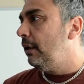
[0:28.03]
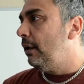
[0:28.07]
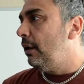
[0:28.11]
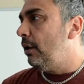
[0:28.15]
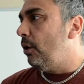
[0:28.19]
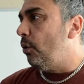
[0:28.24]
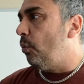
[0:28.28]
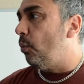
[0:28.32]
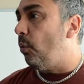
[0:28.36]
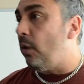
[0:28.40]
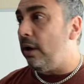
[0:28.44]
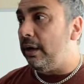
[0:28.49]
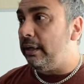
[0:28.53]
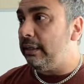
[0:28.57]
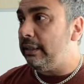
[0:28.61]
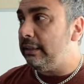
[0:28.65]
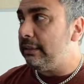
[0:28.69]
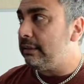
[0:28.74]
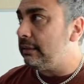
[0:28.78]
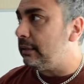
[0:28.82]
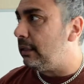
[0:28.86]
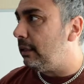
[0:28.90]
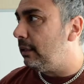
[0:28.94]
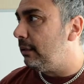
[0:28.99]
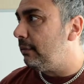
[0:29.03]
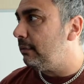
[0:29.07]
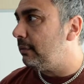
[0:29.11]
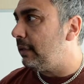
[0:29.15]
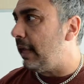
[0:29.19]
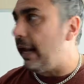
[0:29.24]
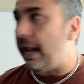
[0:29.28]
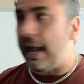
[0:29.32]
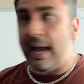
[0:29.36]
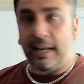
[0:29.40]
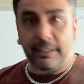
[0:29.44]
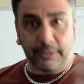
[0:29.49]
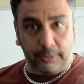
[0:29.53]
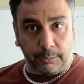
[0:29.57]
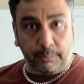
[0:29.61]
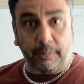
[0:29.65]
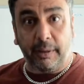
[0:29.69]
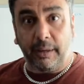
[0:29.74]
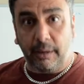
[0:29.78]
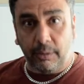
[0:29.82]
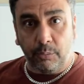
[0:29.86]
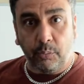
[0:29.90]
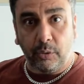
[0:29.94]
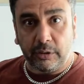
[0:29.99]
One is they ask
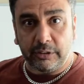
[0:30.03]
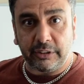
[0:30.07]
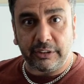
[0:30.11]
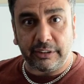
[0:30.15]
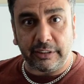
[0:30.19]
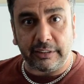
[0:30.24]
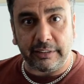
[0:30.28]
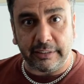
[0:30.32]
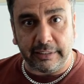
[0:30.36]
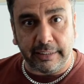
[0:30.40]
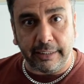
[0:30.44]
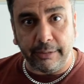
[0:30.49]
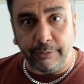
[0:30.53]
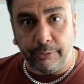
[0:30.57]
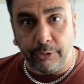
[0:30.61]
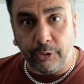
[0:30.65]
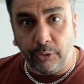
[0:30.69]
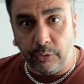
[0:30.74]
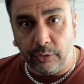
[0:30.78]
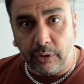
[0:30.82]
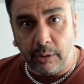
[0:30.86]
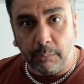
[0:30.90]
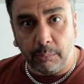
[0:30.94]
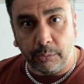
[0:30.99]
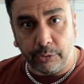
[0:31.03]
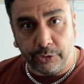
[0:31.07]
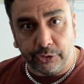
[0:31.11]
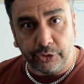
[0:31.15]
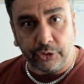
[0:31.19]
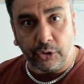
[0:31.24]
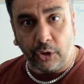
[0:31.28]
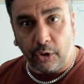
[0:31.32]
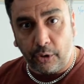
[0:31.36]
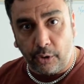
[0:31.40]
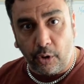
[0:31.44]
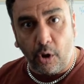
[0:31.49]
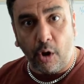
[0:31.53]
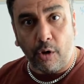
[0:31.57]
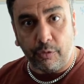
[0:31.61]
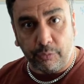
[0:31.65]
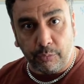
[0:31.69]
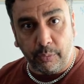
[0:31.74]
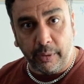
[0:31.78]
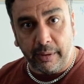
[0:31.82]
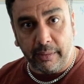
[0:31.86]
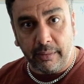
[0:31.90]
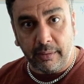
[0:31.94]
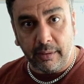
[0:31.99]
me what's the serial number start off
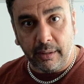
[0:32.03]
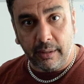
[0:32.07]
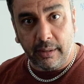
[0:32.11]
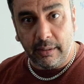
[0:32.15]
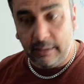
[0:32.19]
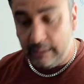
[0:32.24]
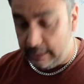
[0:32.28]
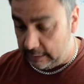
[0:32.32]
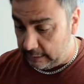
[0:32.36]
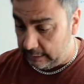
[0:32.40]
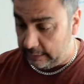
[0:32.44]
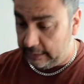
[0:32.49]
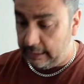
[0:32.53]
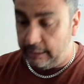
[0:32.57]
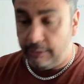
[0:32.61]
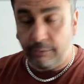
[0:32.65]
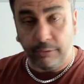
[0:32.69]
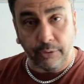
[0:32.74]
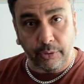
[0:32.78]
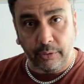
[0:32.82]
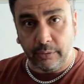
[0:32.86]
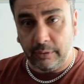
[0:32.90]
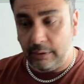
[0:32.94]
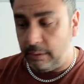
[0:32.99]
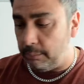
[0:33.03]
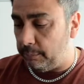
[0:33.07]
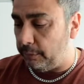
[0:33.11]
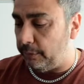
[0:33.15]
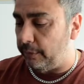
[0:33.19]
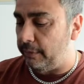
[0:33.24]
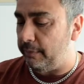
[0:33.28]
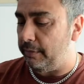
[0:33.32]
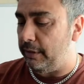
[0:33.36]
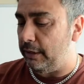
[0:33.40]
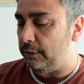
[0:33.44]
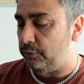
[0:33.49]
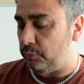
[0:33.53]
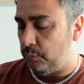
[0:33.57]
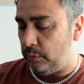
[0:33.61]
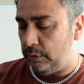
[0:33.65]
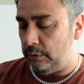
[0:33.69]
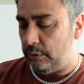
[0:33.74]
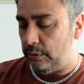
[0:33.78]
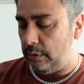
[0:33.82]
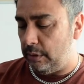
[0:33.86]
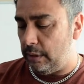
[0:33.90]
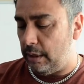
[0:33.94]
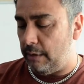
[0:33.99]
with. The serial number of this
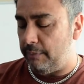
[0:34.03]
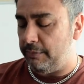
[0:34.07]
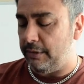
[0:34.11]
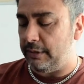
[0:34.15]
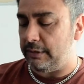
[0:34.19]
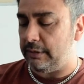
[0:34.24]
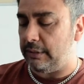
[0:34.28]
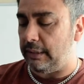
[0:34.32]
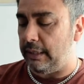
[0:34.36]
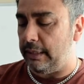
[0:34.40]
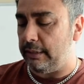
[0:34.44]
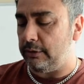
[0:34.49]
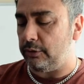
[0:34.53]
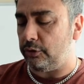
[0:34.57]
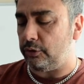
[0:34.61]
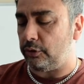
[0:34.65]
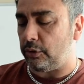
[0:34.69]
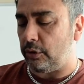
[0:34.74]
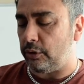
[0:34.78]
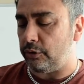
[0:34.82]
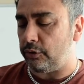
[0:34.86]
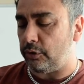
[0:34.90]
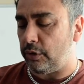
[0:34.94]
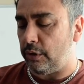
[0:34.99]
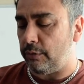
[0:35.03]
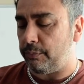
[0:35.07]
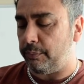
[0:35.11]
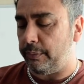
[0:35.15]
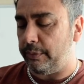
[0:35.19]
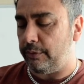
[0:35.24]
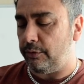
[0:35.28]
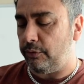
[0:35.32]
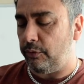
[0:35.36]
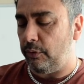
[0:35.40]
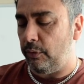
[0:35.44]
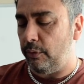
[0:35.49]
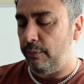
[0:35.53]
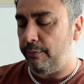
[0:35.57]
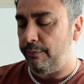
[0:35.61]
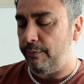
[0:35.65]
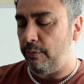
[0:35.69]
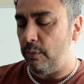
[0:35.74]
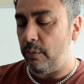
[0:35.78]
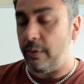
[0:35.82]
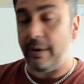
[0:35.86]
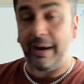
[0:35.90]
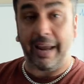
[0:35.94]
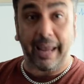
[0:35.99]
lens starts off with
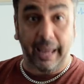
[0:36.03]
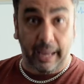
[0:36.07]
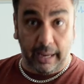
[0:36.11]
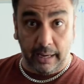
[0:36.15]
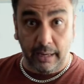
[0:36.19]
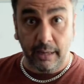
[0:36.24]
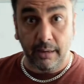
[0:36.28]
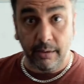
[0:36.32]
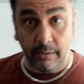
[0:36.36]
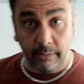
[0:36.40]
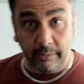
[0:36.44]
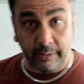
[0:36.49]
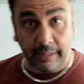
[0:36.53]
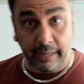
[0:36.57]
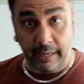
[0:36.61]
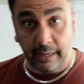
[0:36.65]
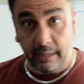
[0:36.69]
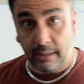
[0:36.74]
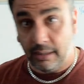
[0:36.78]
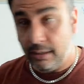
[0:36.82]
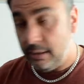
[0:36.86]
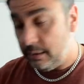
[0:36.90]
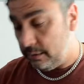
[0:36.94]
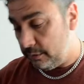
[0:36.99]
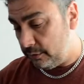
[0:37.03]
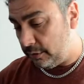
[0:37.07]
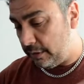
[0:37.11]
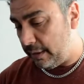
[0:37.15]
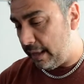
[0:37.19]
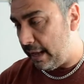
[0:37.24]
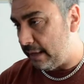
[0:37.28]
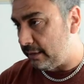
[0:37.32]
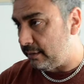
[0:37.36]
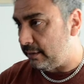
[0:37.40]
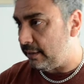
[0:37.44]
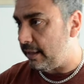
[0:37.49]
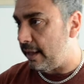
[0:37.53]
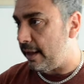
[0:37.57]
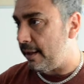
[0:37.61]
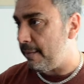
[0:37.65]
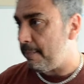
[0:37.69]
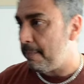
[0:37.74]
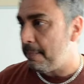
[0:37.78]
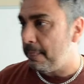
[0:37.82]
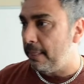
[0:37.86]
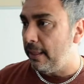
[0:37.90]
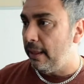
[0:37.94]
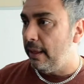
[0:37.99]
248. Okay, so that's
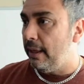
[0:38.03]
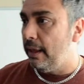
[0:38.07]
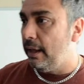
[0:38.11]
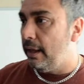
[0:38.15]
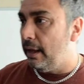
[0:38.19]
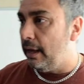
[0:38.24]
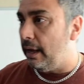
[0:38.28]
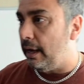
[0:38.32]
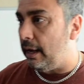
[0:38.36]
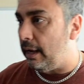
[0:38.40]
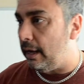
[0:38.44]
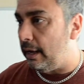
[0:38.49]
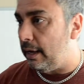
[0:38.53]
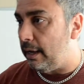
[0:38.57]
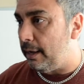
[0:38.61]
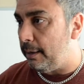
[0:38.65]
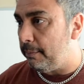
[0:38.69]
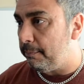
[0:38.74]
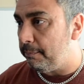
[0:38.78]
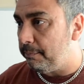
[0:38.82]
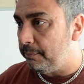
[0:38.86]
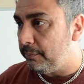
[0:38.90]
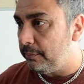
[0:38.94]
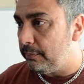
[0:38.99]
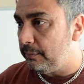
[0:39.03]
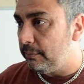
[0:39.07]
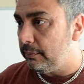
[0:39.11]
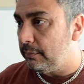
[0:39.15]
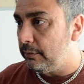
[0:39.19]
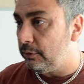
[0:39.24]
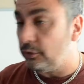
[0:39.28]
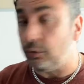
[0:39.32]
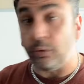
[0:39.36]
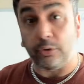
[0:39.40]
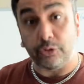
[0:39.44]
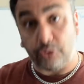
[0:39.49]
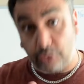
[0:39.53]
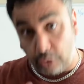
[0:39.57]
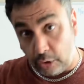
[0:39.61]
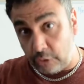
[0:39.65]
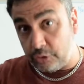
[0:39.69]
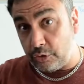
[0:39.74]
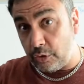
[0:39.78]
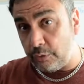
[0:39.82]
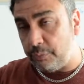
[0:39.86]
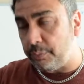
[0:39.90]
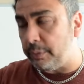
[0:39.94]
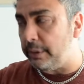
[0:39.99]
that. So it starts
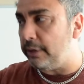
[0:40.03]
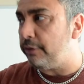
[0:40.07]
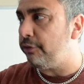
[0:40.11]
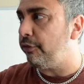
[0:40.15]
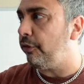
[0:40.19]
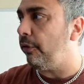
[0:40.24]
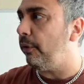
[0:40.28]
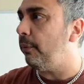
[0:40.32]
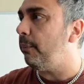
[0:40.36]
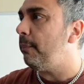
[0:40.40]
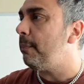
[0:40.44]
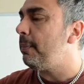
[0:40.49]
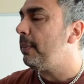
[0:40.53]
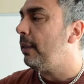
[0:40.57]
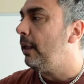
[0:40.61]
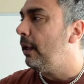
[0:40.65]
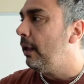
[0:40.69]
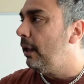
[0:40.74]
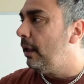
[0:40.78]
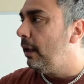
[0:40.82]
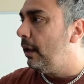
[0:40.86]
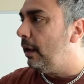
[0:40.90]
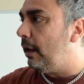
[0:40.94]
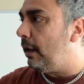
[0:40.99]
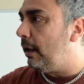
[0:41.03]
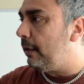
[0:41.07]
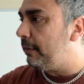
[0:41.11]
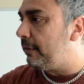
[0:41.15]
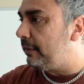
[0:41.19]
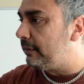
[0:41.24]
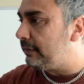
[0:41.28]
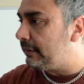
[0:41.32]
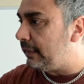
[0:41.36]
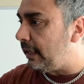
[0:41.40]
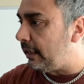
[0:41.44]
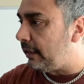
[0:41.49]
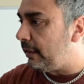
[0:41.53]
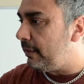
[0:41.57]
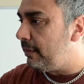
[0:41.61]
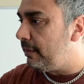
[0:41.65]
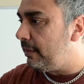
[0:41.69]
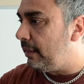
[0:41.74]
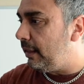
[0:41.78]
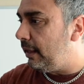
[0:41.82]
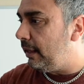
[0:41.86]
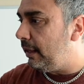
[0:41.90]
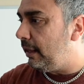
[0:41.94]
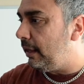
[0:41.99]
off with a 2. The second
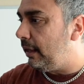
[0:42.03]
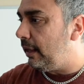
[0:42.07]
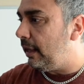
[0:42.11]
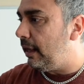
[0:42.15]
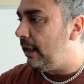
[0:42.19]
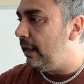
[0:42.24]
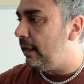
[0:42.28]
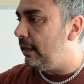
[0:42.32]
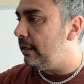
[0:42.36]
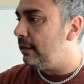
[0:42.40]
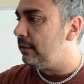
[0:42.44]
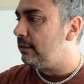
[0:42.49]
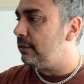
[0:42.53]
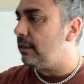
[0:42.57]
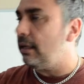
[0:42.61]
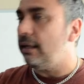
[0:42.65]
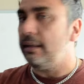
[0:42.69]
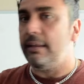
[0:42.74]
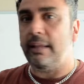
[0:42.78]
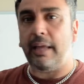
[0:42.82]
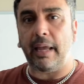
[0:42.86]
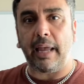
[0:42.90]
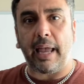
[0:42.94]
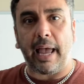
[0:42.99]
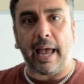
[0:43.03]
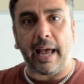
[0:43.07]
thing is they